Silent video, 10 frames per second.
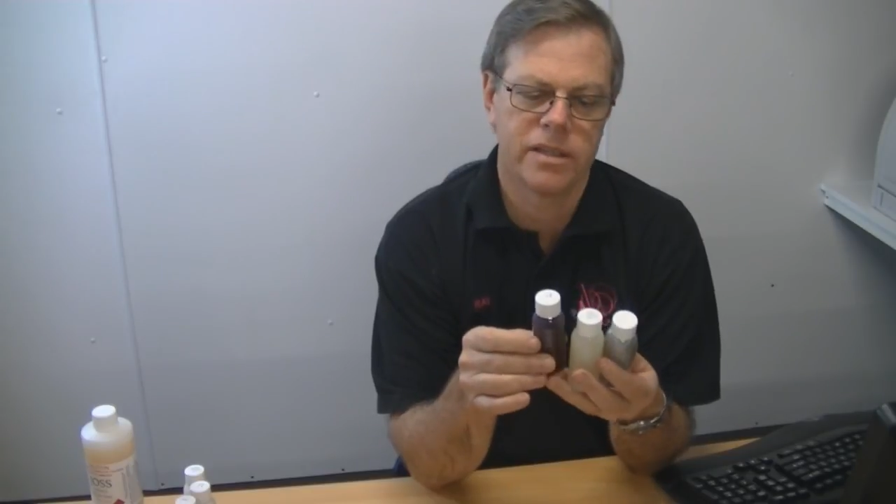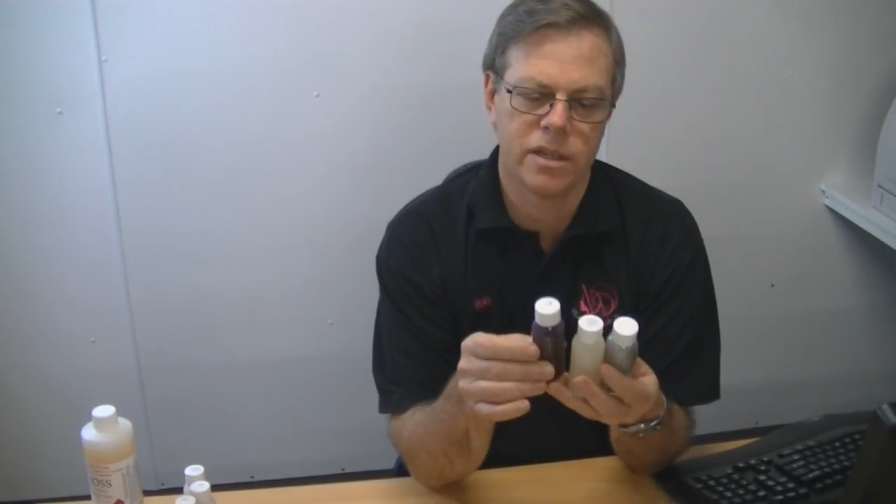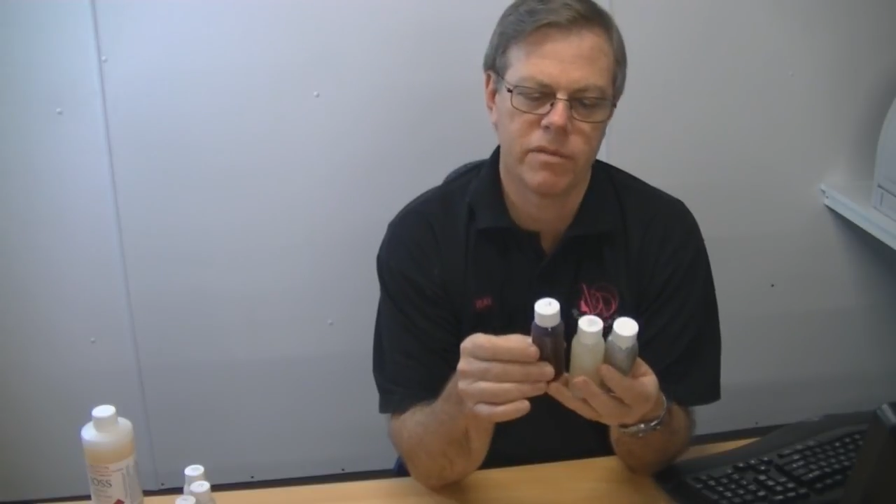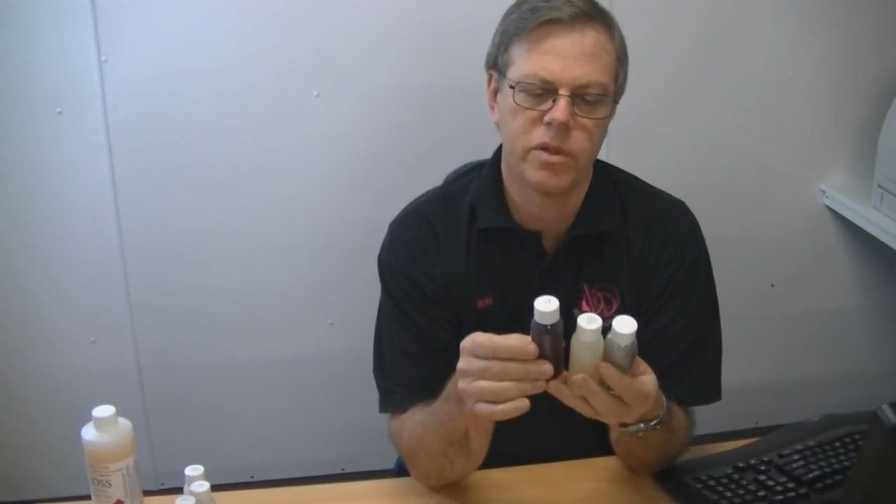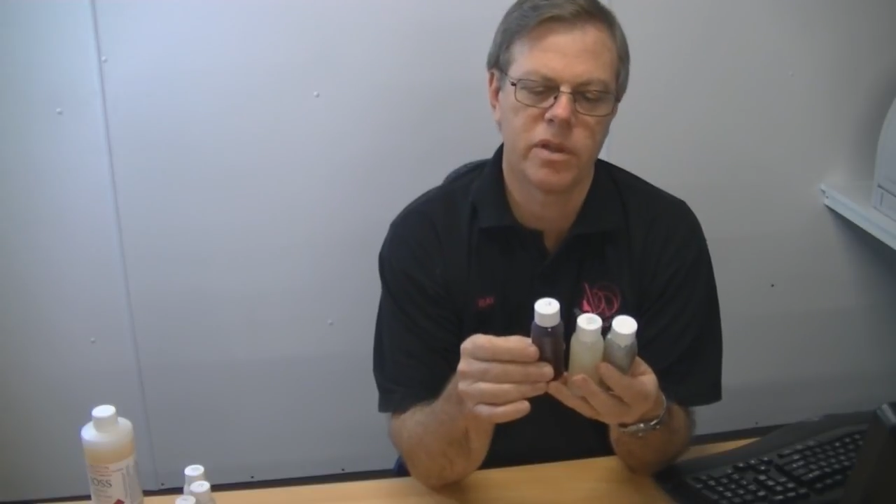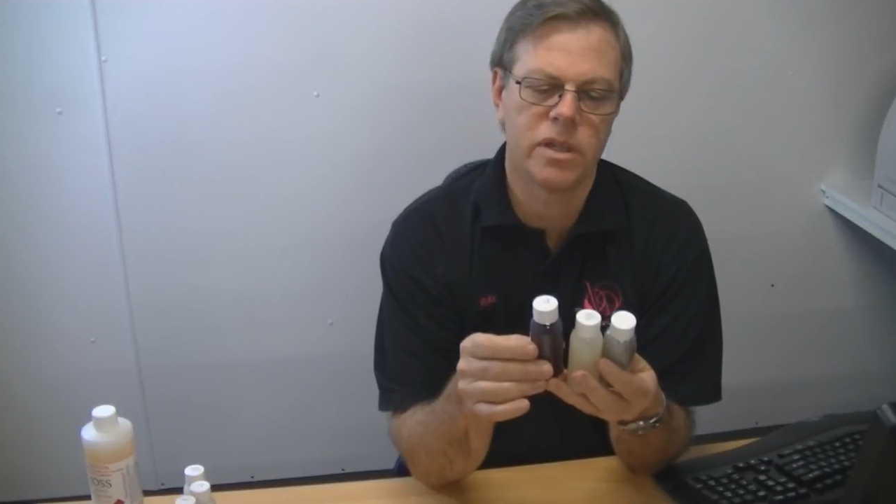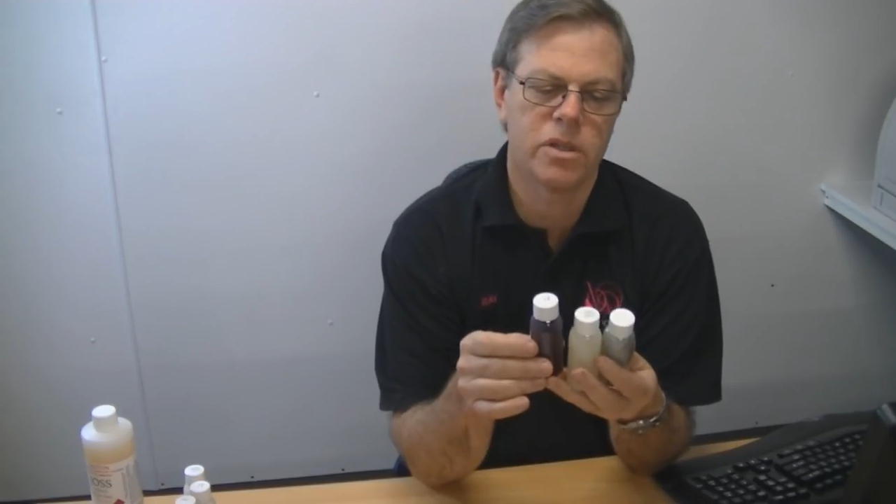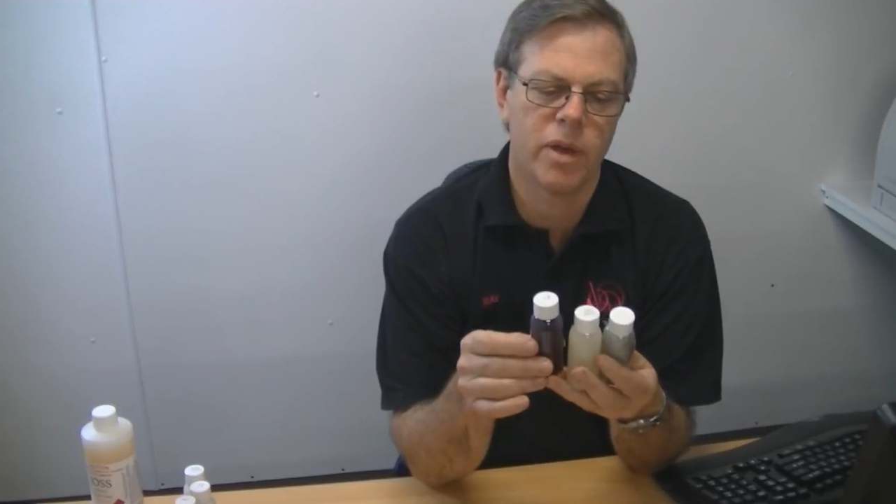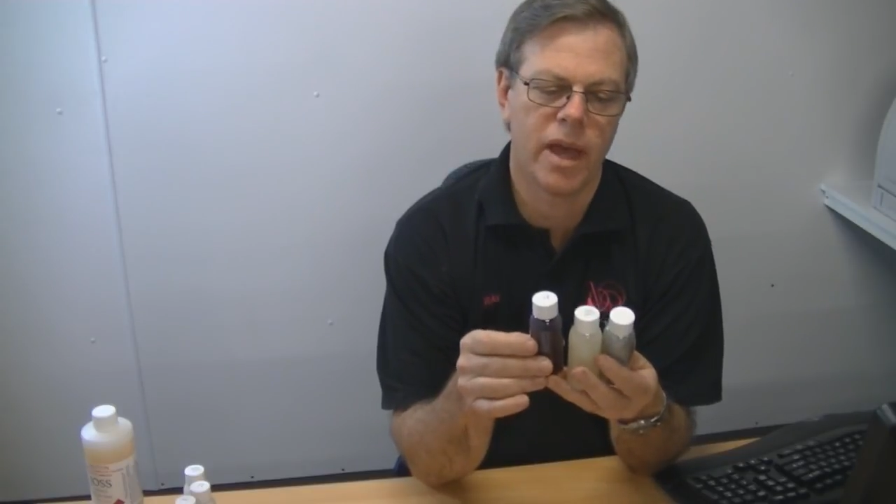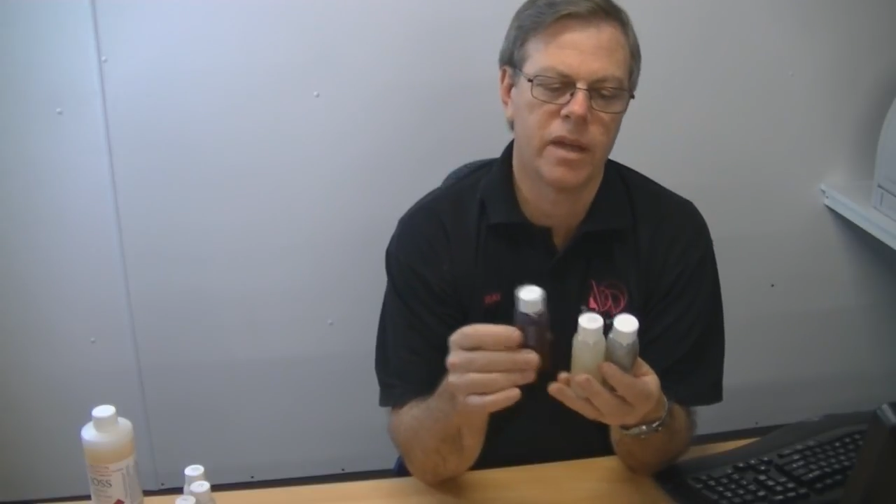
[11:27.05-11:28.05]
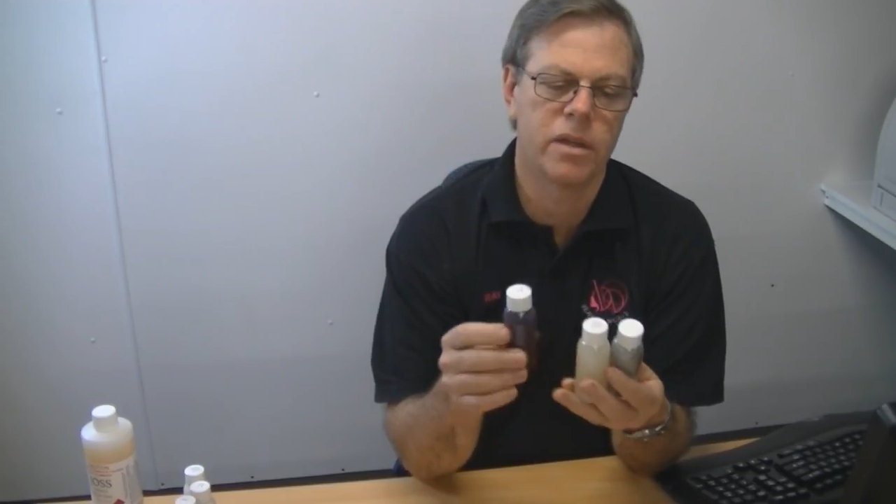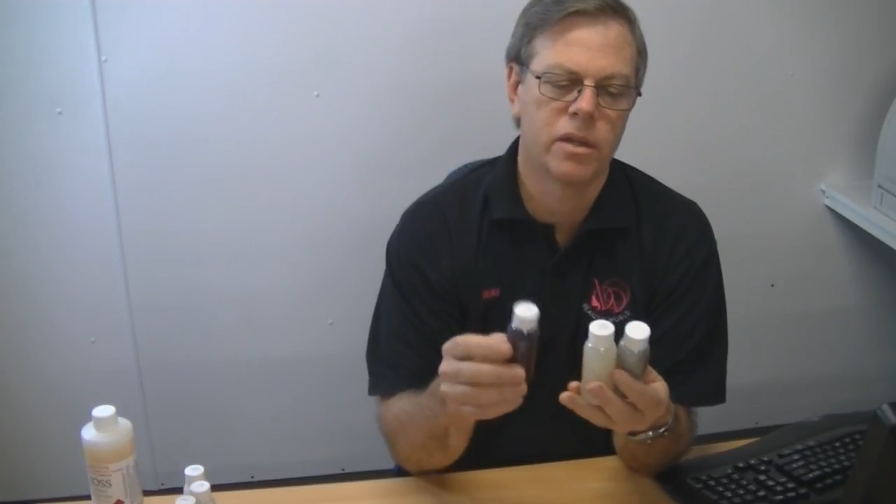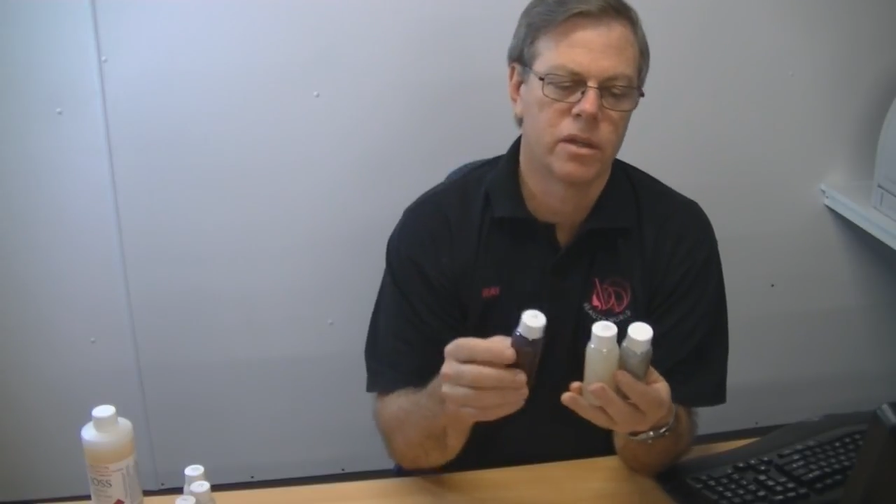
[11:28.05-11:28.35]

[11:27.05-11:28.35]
see if you need to add